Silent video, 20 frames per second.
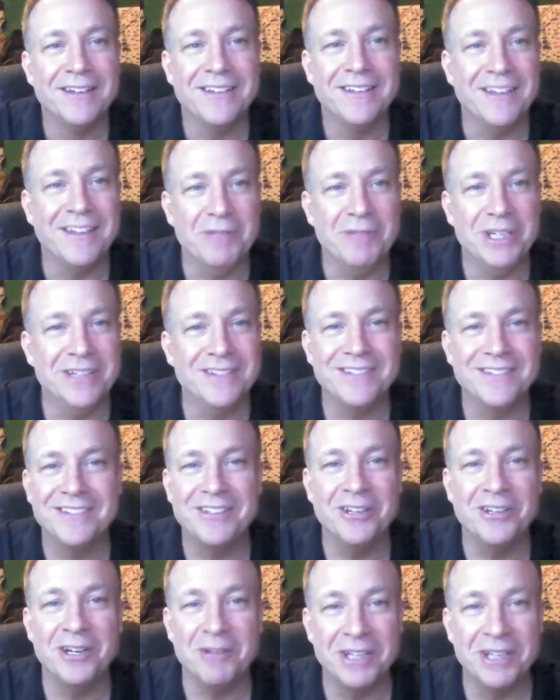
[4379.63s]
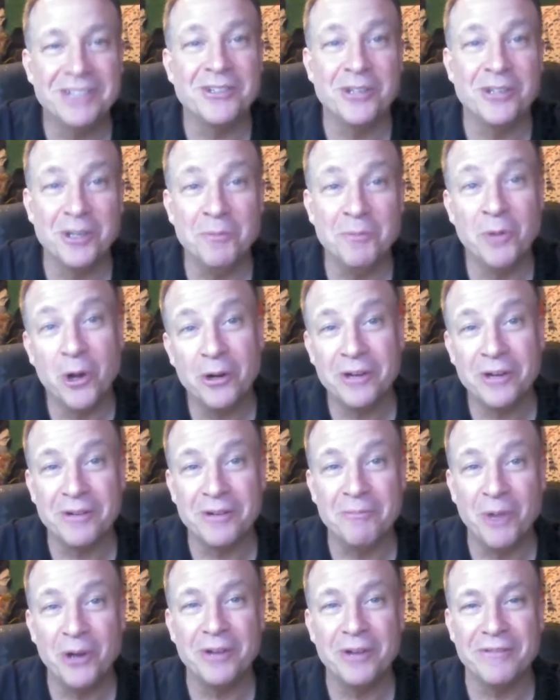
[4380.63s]
I mean, it's good. It's a good motiv-
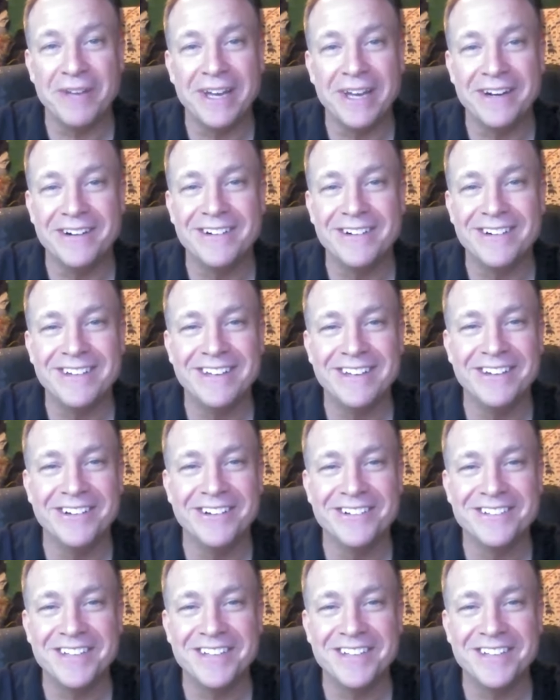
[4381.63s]
motivator, you know.